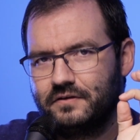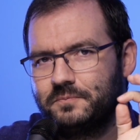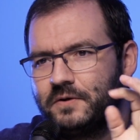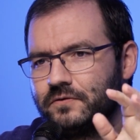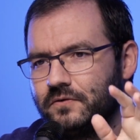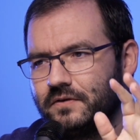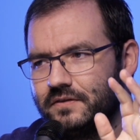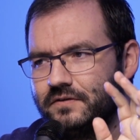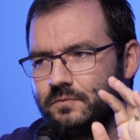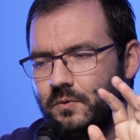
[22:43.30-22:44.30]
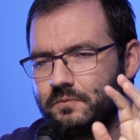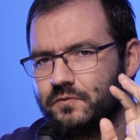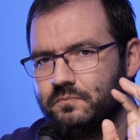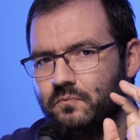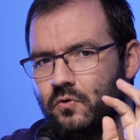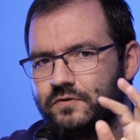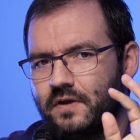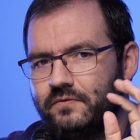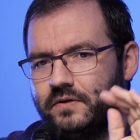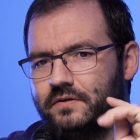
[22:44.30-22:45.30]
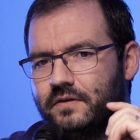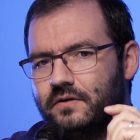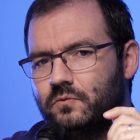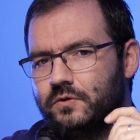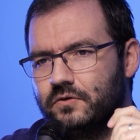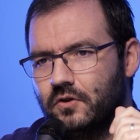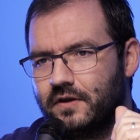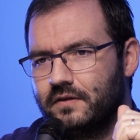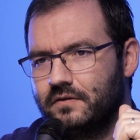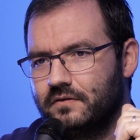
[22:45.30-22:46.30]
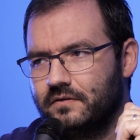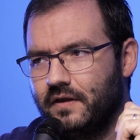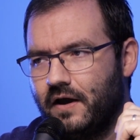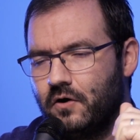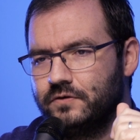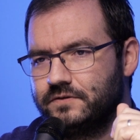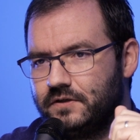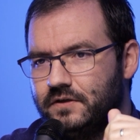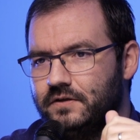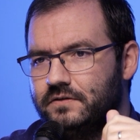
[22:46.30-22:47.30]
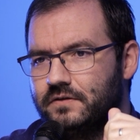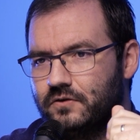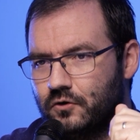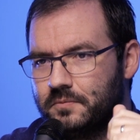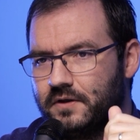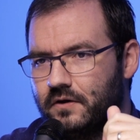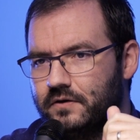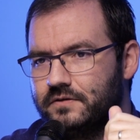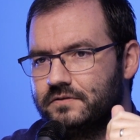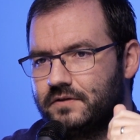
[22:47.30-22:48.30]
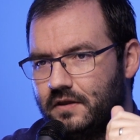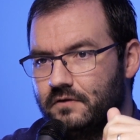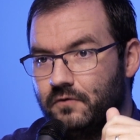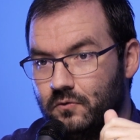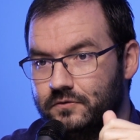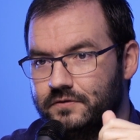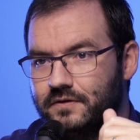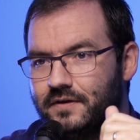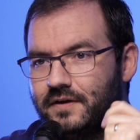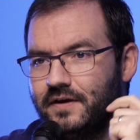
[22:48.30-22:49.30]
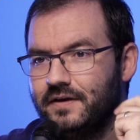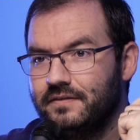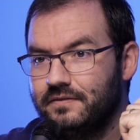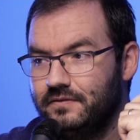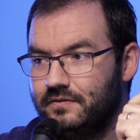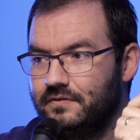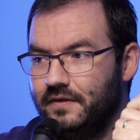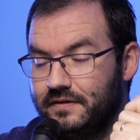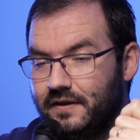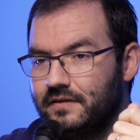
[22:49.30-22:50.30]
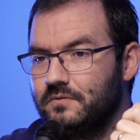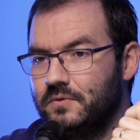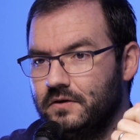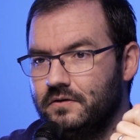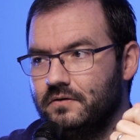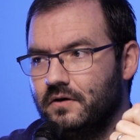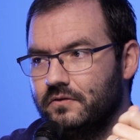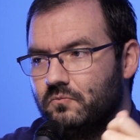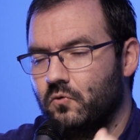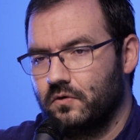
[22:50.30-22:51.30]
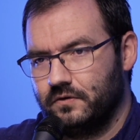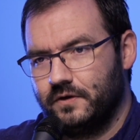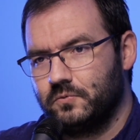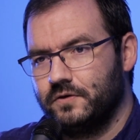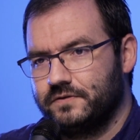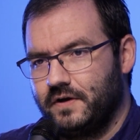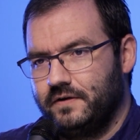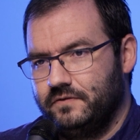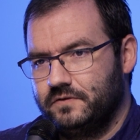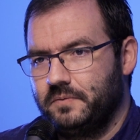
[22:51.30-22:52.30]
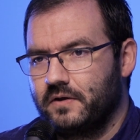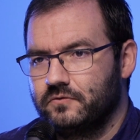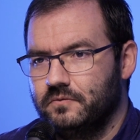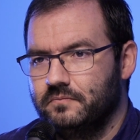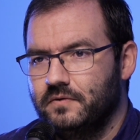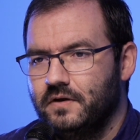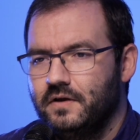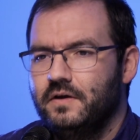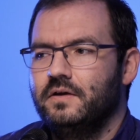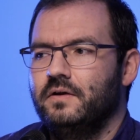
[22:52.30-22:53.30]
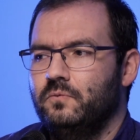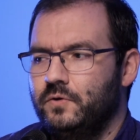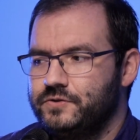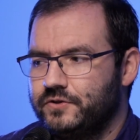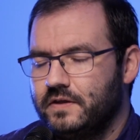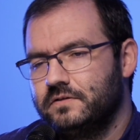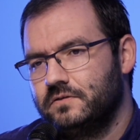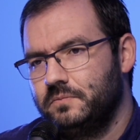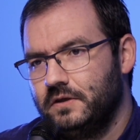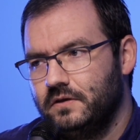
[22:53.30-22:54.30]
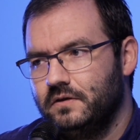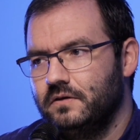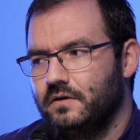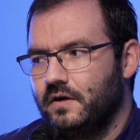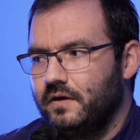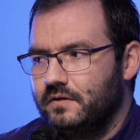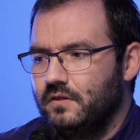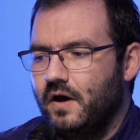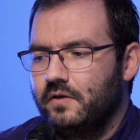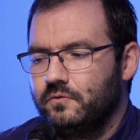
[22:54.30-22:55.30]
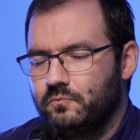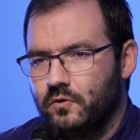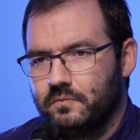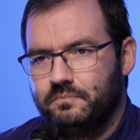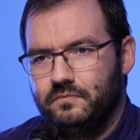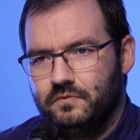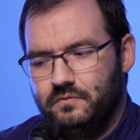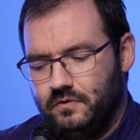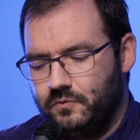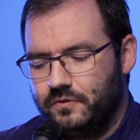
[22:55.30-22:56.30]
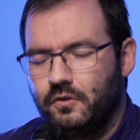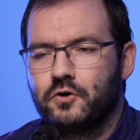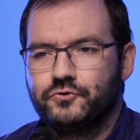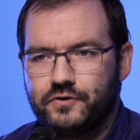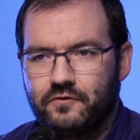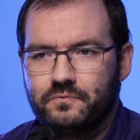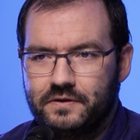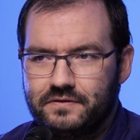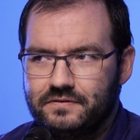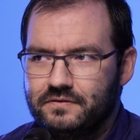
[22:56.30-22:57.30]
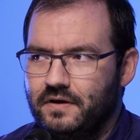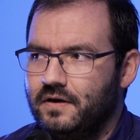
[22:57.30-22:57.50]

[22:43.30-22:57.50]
especially, and this becomes most evident, I think, when you look at how cities and urban areas tend to vote, they tend to be on the more liberal side of the spectrum. Yeah, which tends to be in line with larger government.